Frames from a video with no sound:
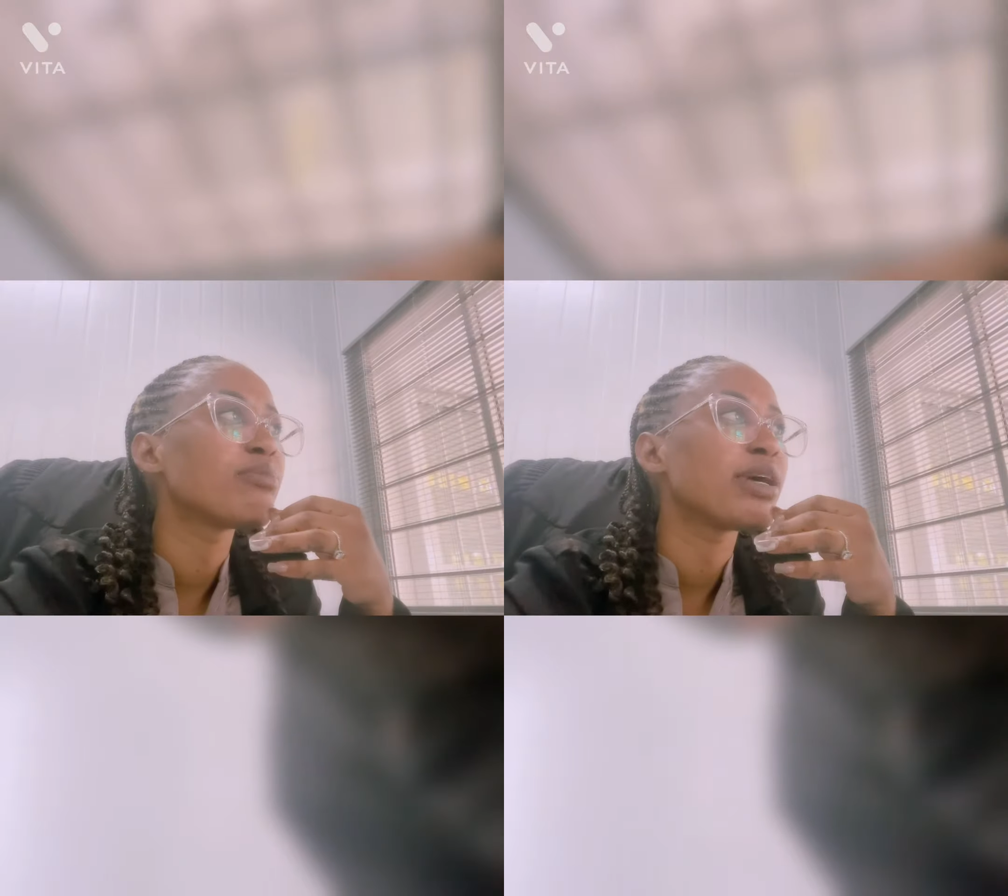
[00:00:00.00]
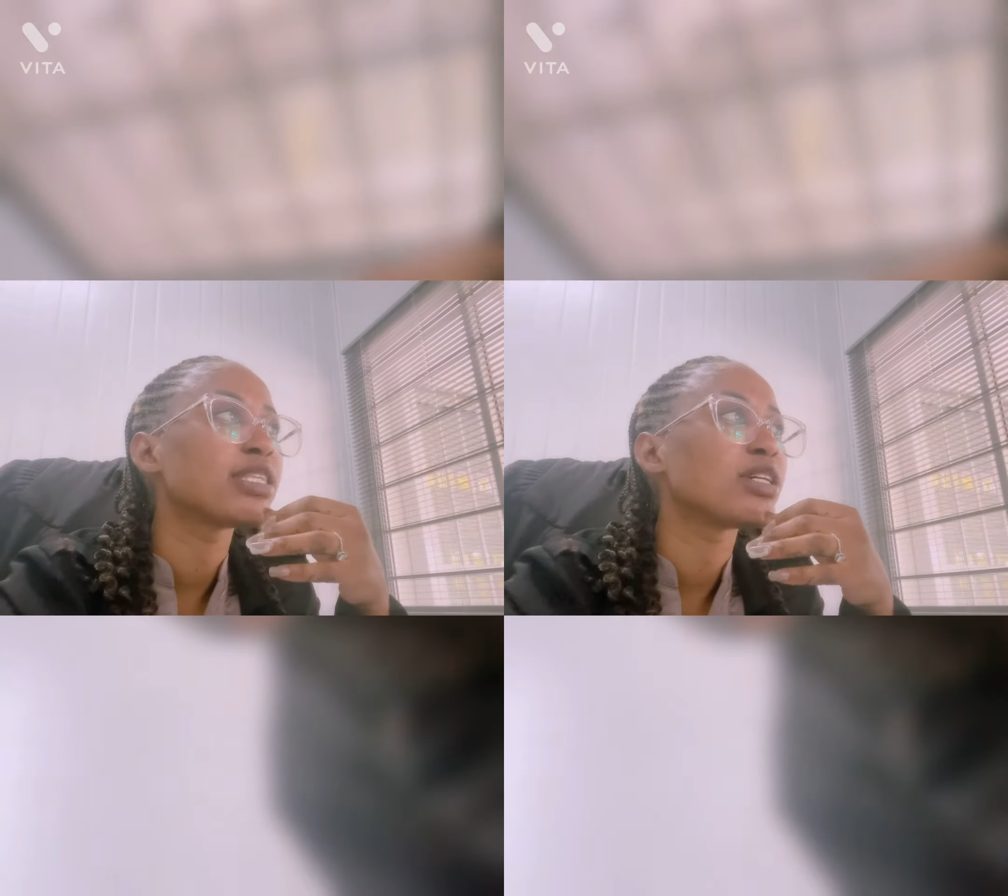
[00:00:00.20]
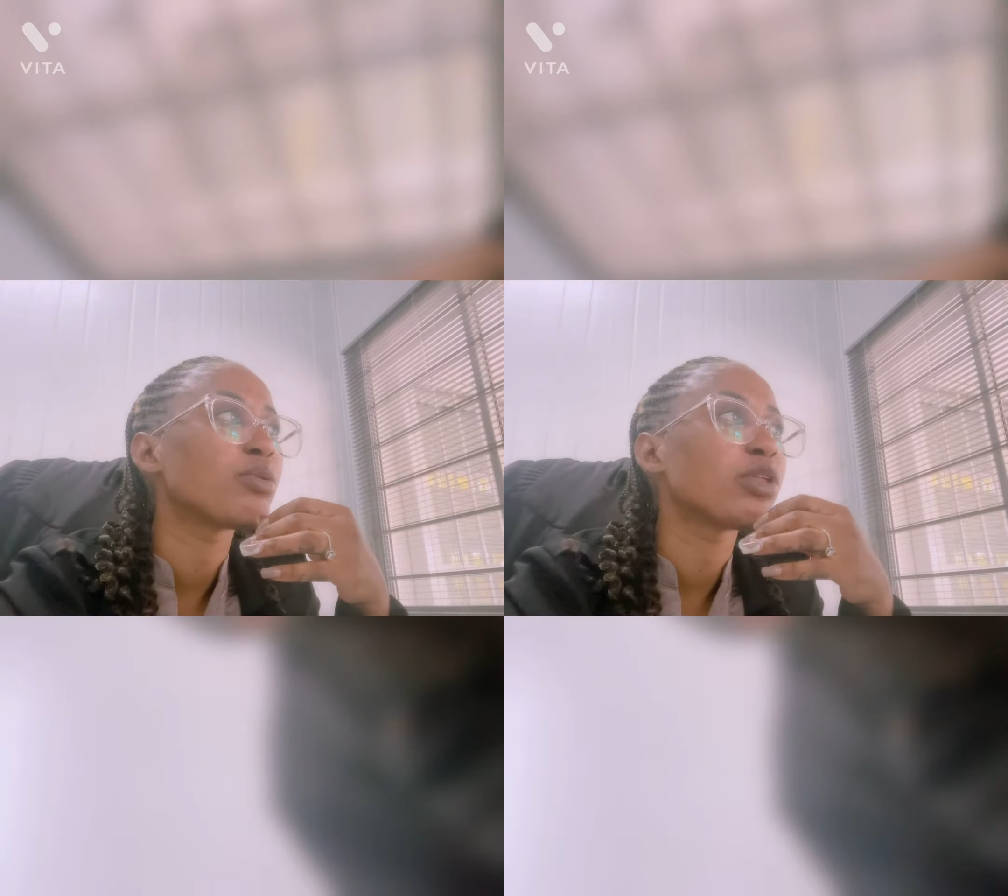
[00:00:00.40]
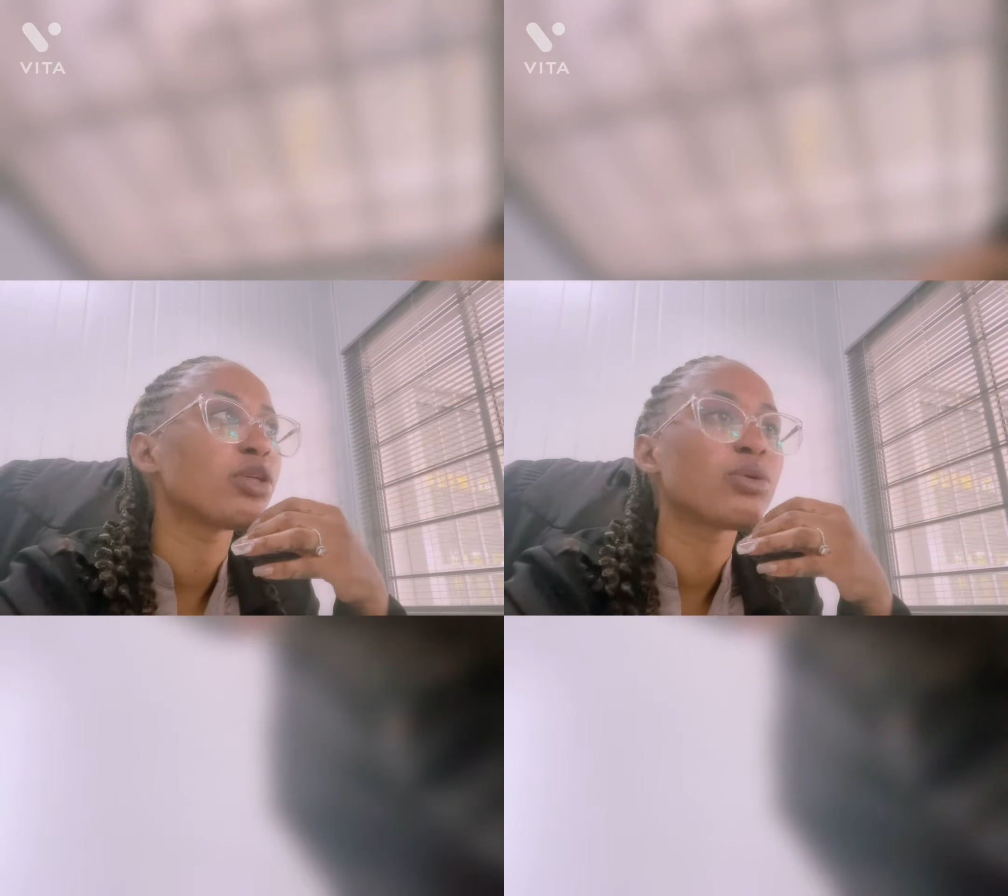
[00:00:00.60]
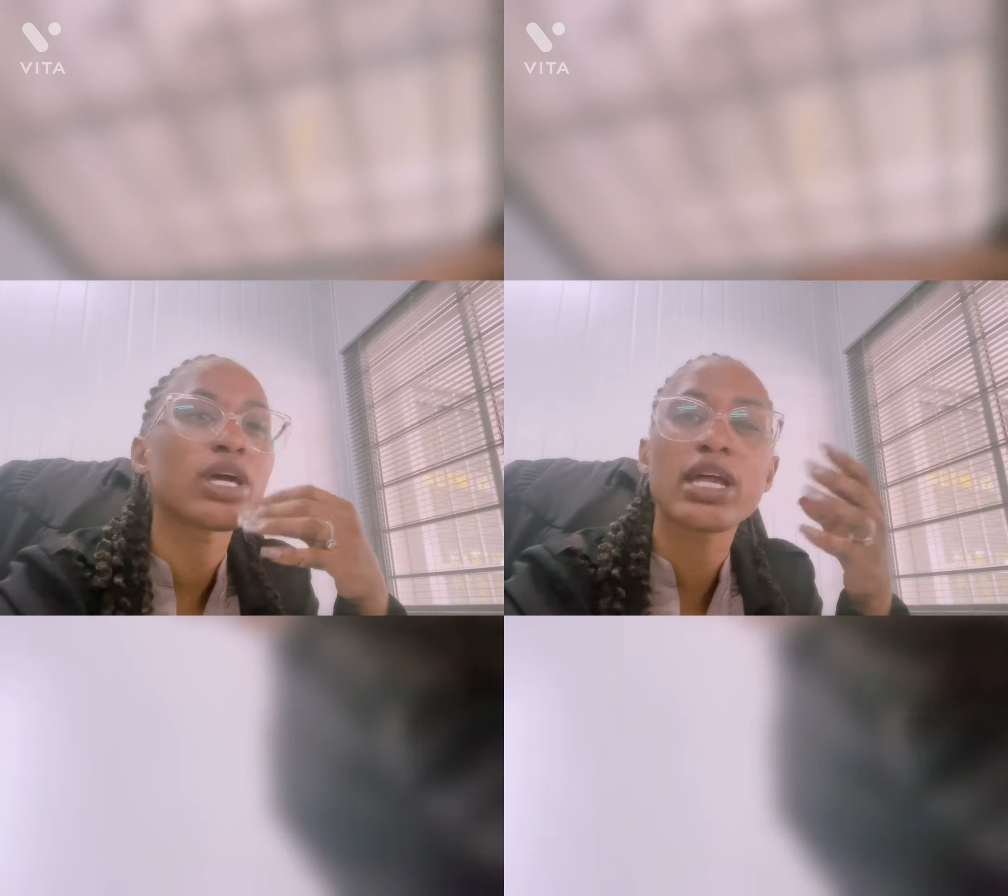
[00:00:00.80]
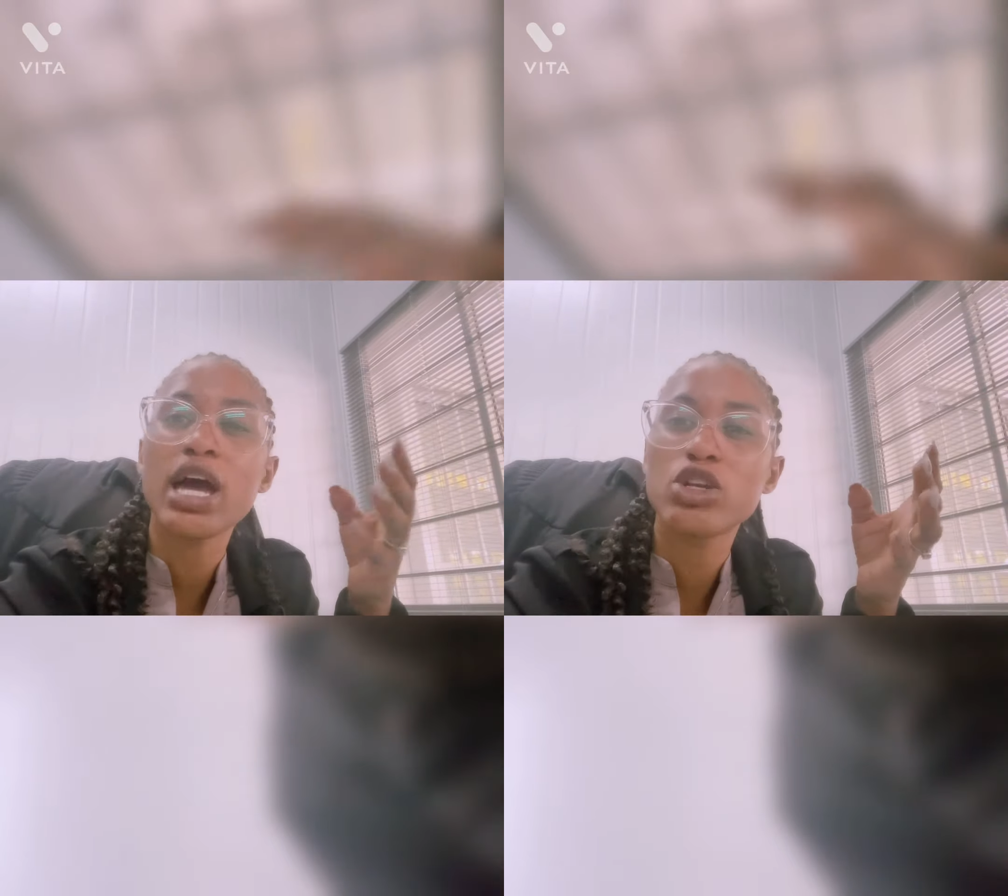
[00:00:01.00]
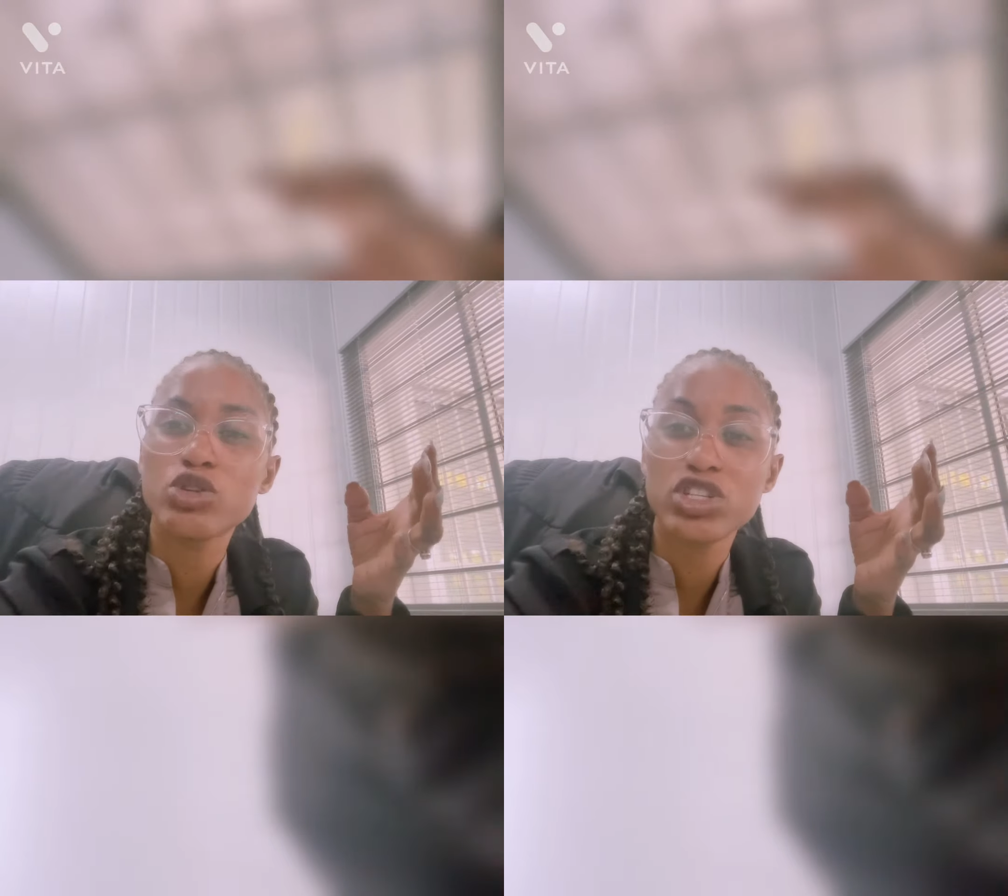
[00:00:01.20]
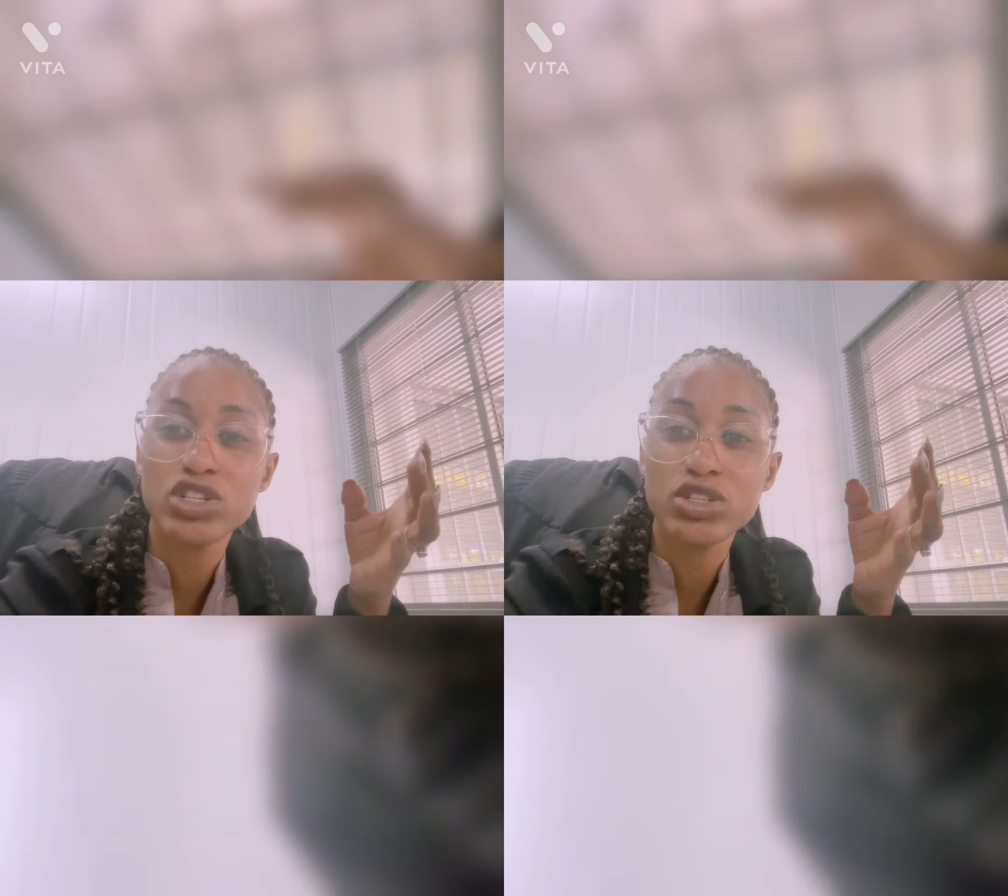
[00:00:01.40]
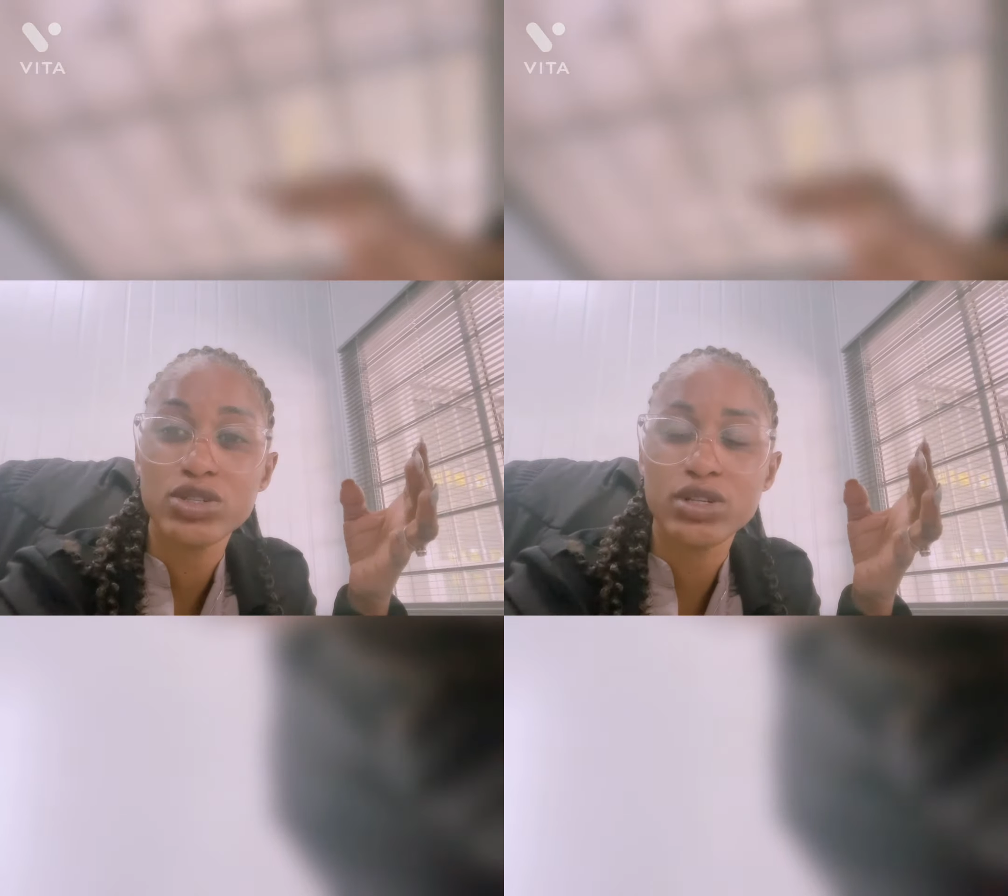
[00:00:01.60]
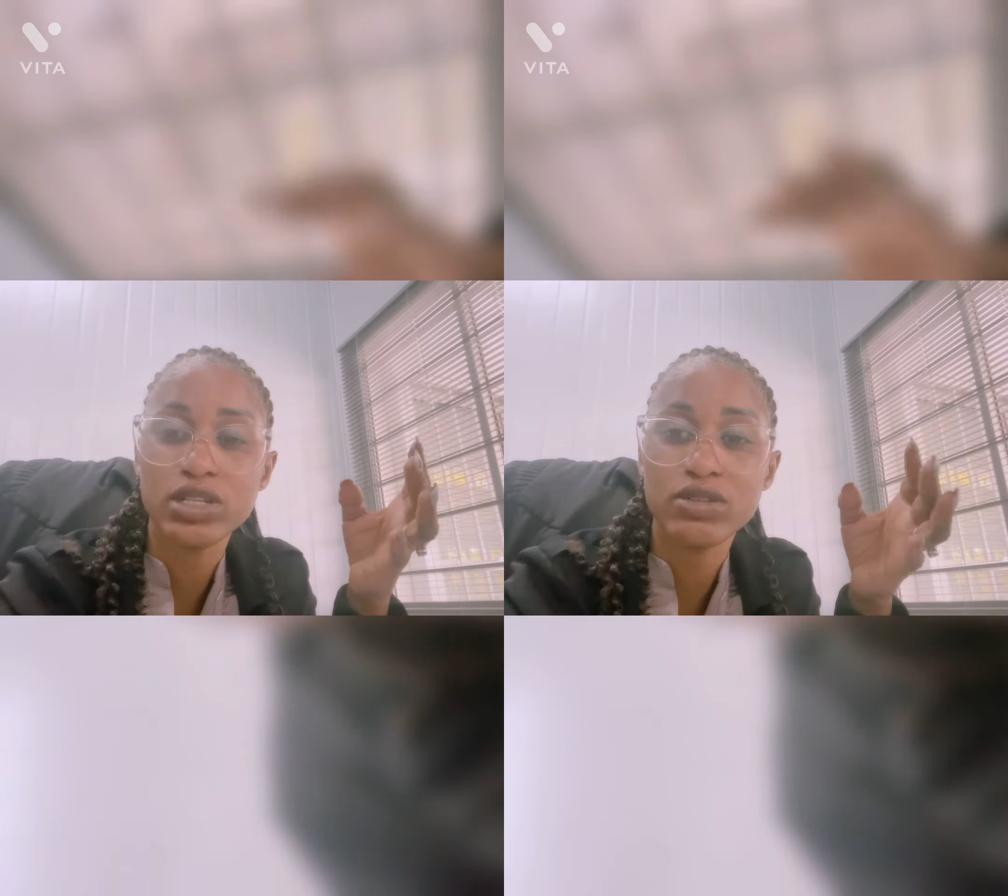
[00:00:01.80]
matter whether you get 100 years
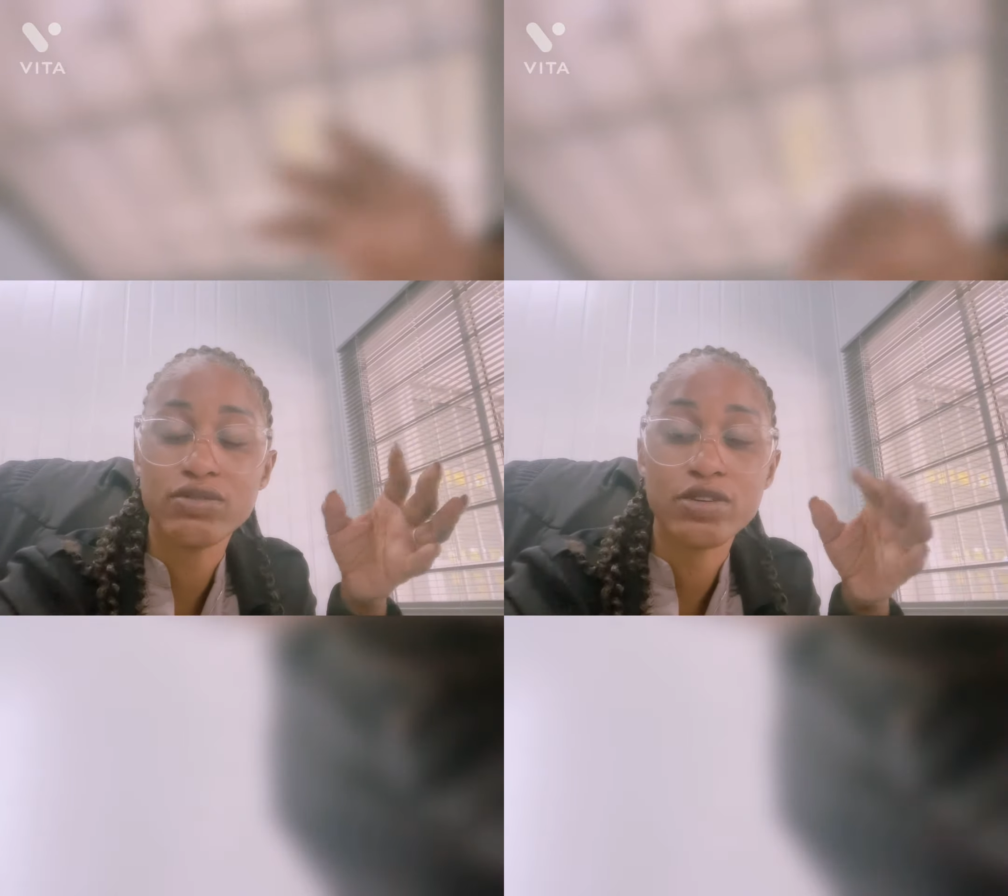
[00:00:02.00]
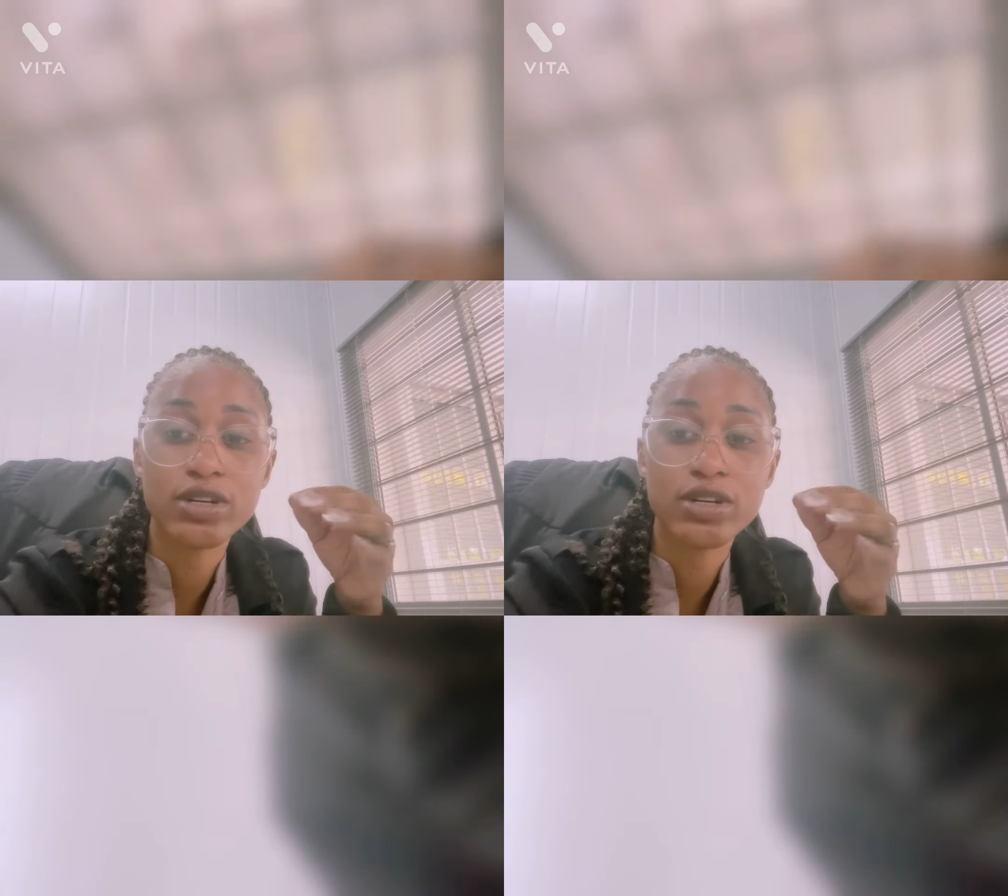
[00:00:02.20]
to live,